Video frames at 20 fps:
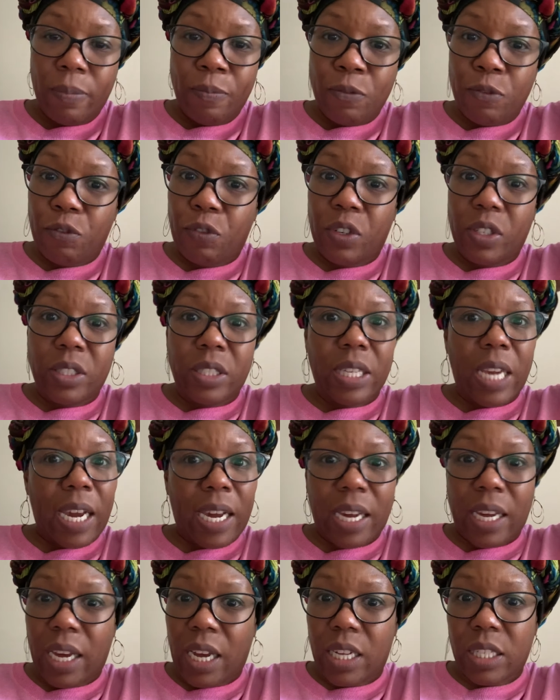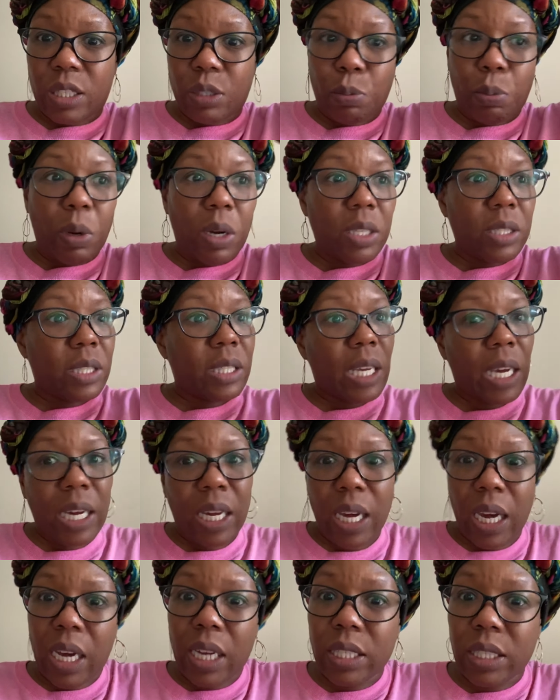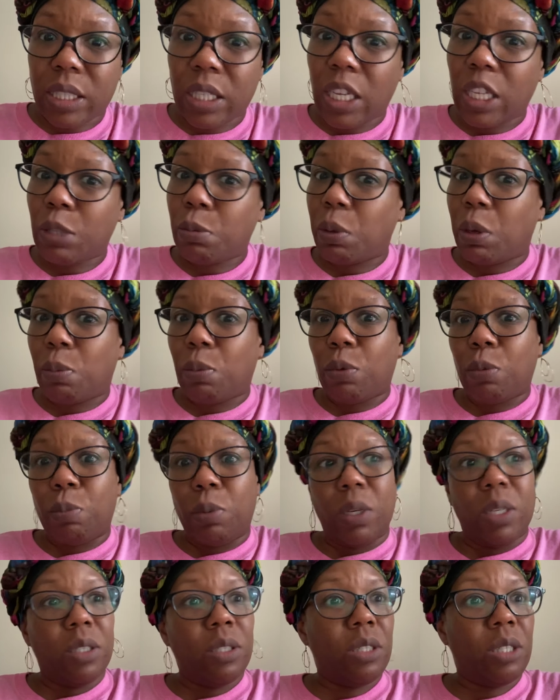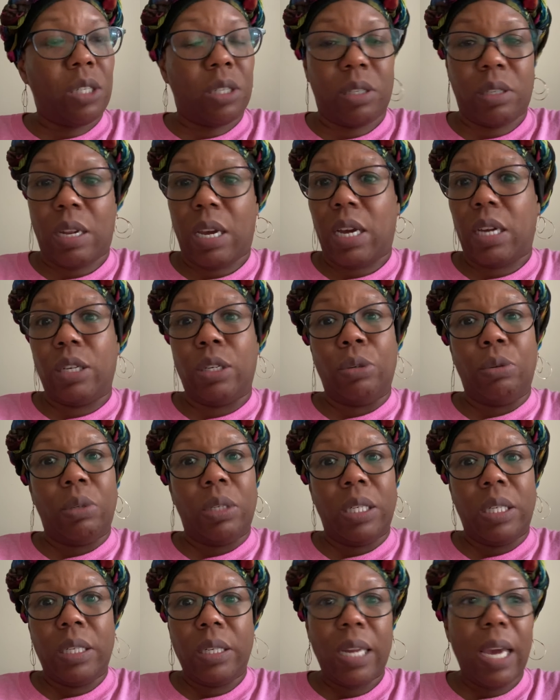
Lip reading: for decades upon decades, these people been just not doing it.